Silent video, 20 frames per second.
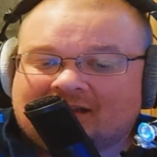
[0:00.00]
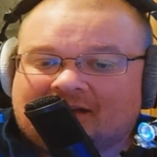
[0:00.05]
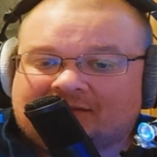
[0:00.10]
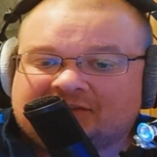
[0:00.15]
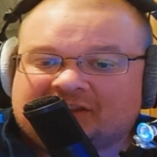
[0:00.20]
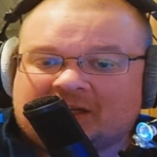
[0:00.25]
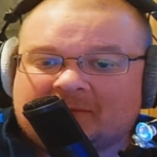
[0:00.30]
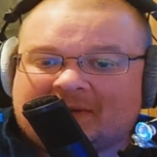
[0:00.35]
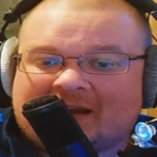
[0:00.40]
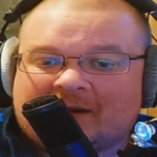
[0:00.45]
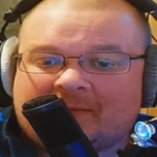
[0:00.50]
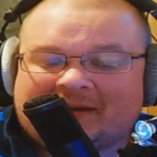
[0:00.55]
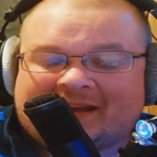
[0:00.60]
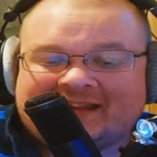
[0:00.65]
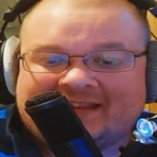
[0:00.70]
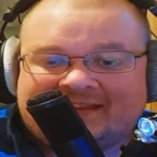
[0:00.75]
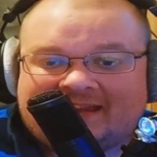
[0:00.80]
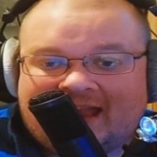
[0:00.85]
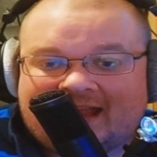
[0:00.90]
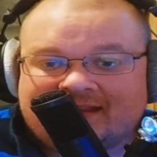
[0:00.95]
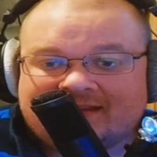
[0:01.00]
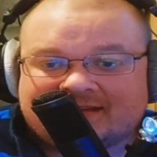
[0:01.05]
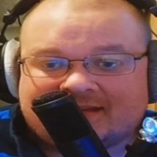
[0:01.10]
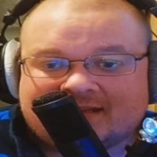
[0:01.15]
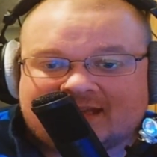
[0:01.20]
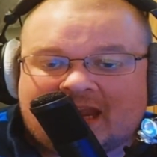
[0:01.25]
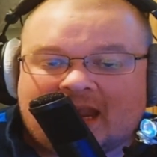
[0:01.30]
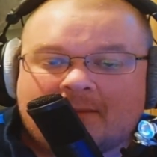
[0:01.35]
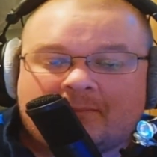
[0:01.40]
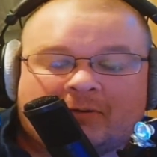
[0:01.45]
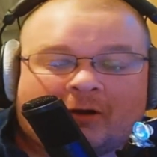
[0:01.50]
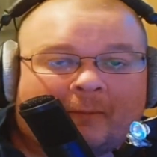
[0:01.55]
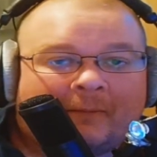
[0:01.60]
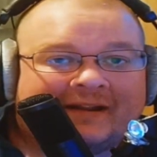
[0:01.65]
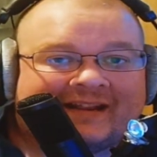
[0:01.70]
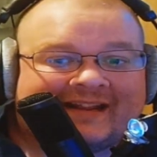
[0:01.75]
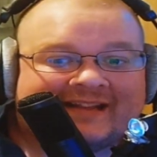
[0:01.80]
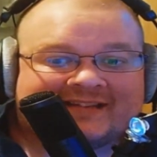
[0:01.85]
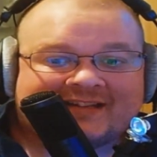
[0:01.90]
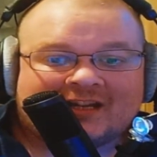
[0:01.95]
Obviously, being a condenser, it
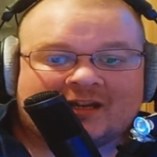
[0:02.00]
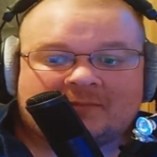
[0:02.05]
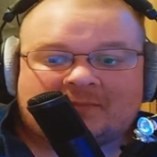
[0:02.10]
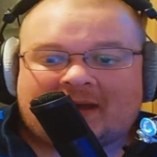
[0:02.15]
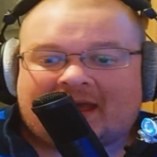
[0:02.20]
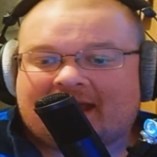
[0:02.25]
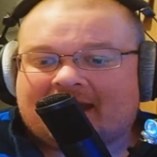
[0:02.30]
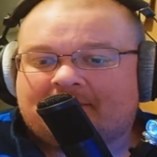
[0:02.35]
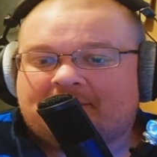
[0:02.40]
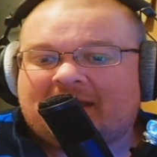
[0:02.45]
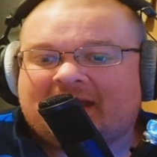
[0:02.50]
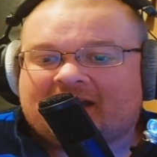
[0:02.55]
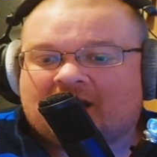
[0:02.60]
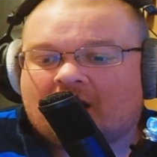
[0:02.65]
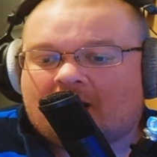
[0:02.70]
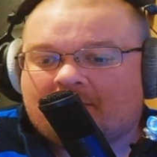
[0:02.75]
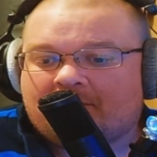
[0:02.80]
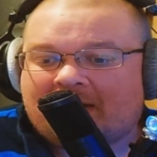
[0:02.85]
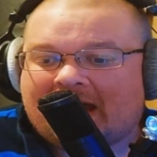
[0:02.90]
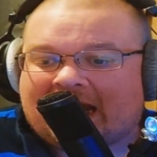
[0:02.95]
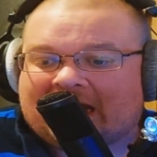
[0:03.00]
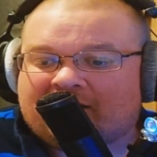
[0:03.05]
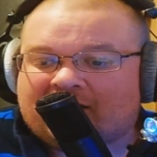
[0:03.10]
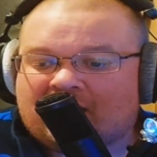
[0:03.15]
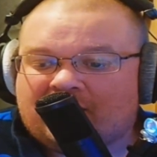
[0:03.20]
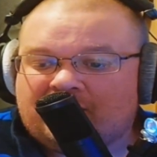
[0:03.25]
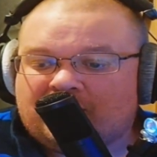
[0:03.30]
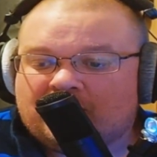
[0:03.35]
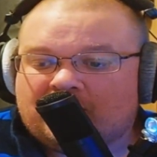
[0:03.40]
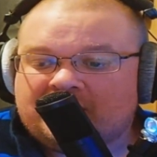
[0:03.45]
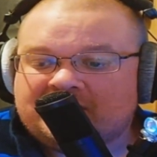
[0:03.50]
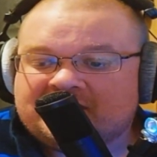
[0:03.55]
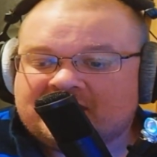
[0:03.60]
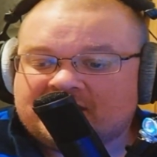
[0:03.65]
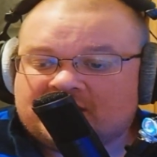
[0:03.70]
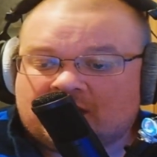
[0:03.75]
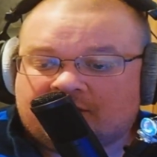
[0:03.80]
probably is going to pick up background noises.